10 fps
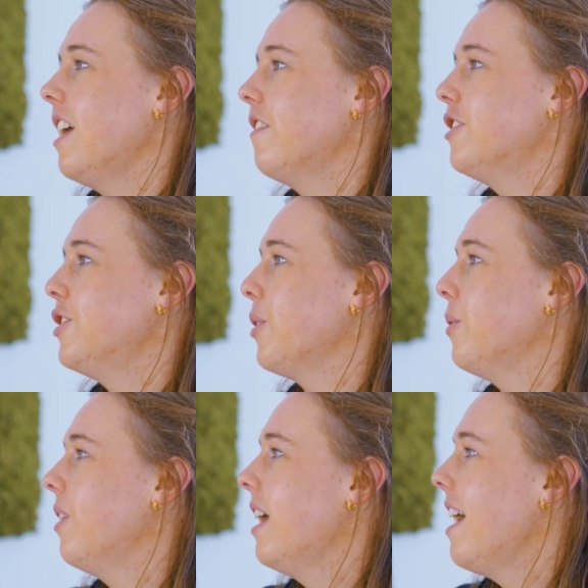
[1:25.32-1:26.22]
love to do
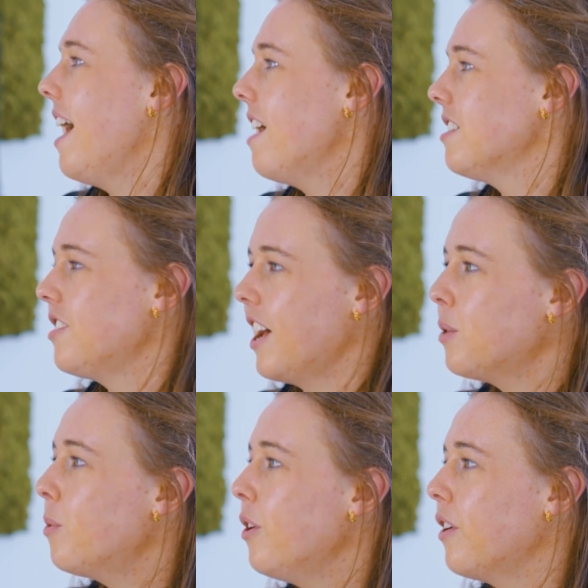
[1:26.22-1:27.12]
outside
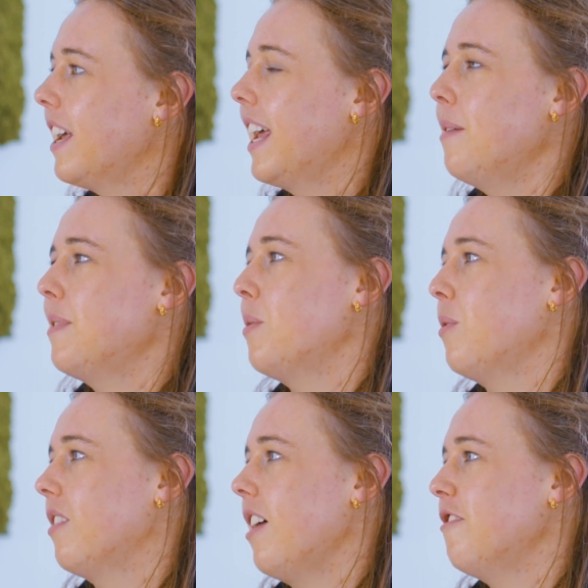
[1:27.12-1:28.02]
of work and keep that
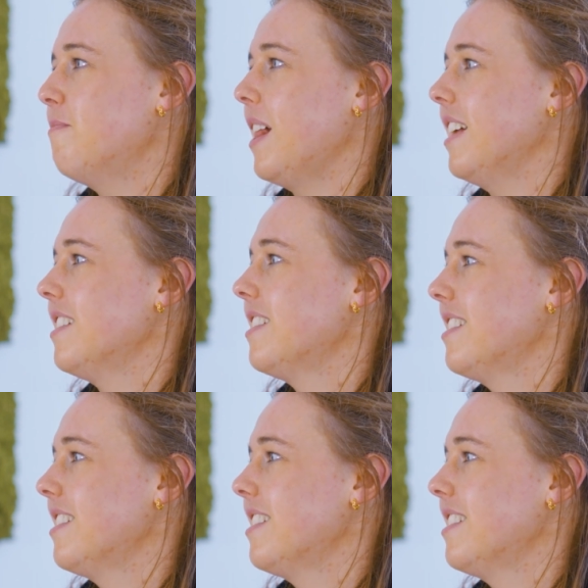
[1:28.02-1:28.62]
work-life balance.